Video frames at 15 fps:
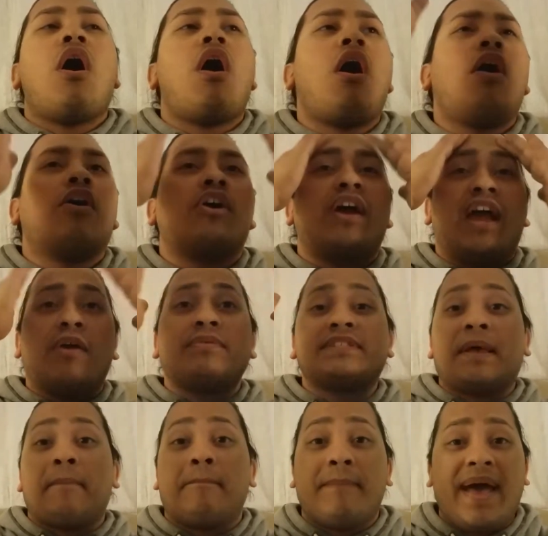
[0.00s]
Oh, her hair was
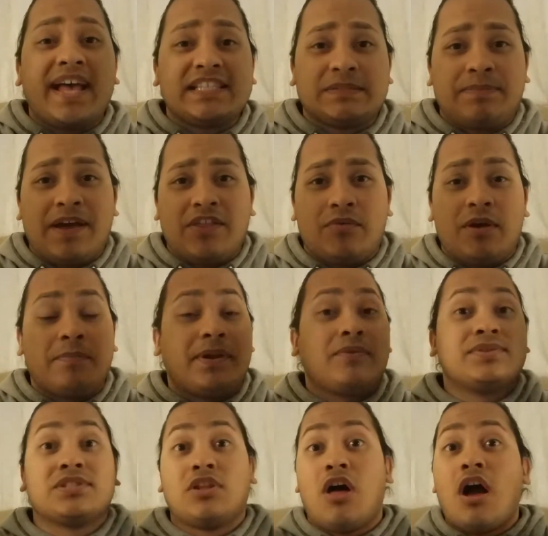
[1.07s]
a mess, by the way, but it
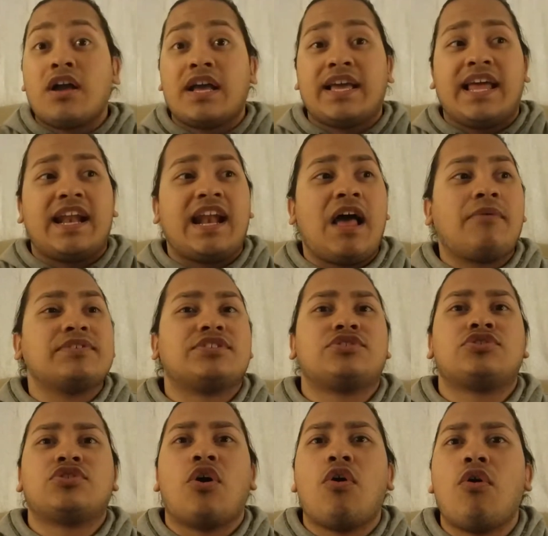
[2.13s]
was long again, and I was
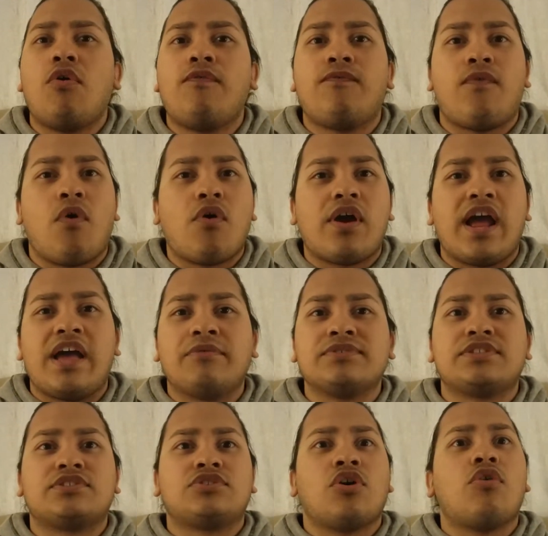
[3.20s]
so for it. It
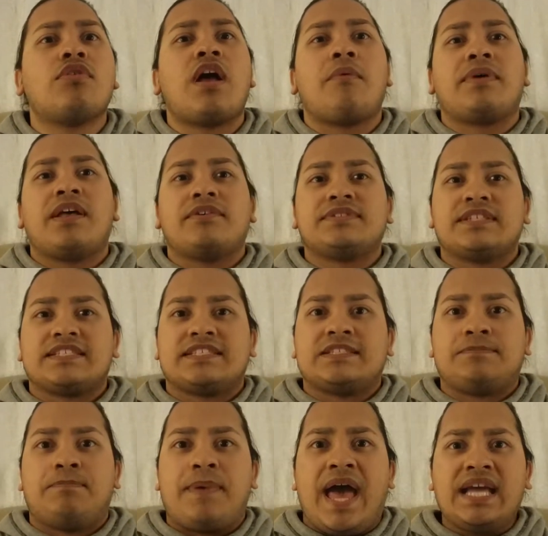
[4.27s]
was so not what I was
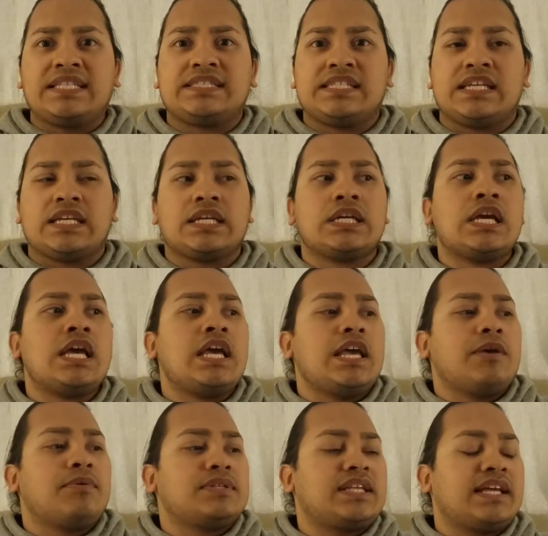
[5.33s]
expecting.
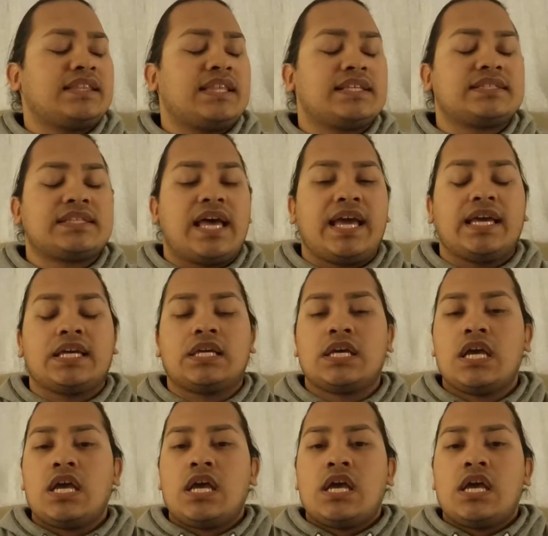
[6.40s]
It was like this, like,